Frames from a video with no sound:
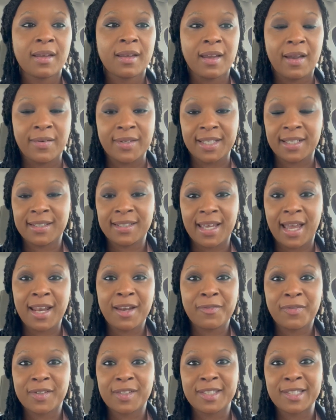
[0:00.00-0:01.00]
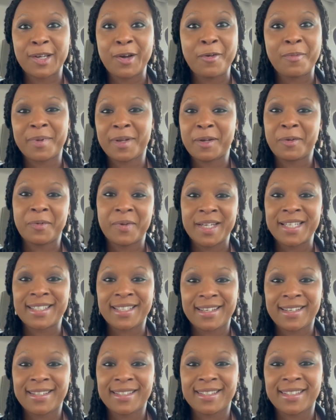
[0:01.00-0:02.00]
I was excited for so many
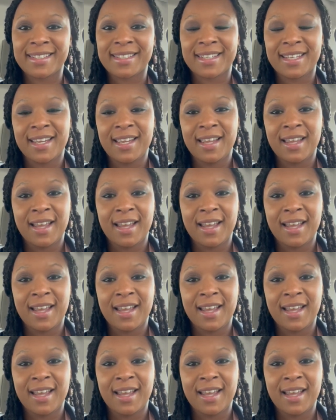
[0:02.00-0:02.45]
reasons.